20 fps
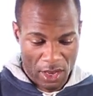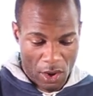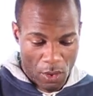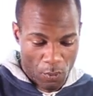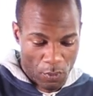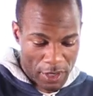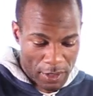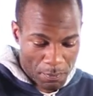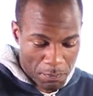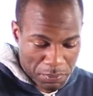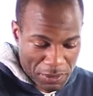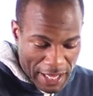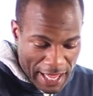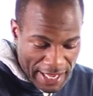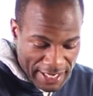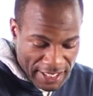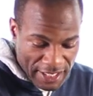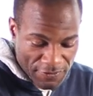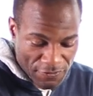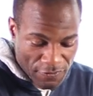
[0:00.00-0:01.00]
when
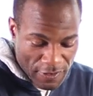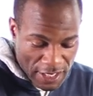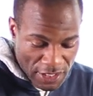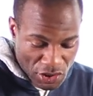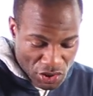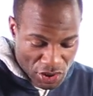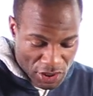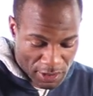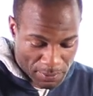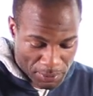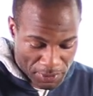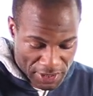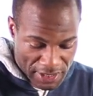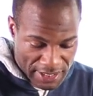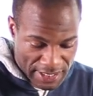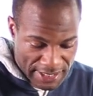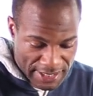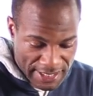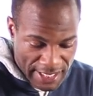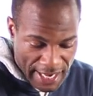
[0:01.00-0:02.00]
black eventually brings
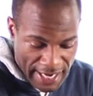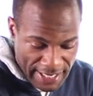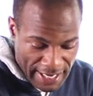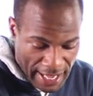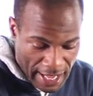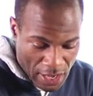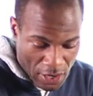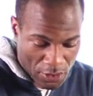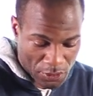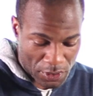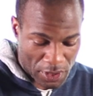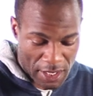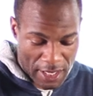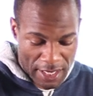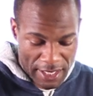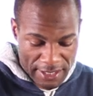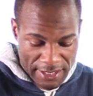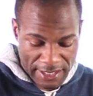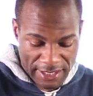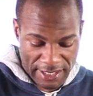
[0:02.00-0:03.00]
his knight
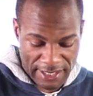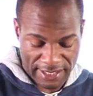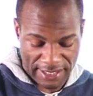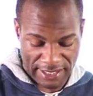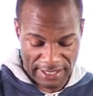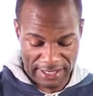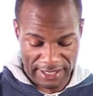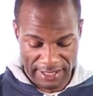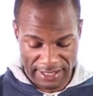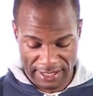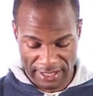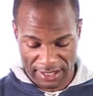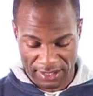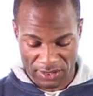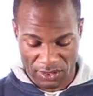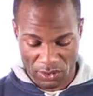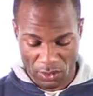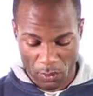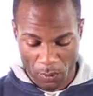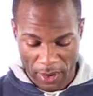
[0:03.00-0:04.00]
out to the c6
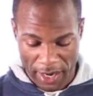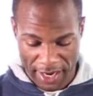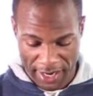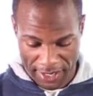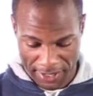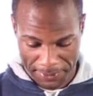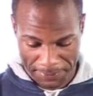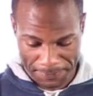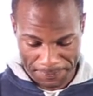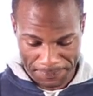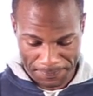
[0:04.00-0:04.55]
square.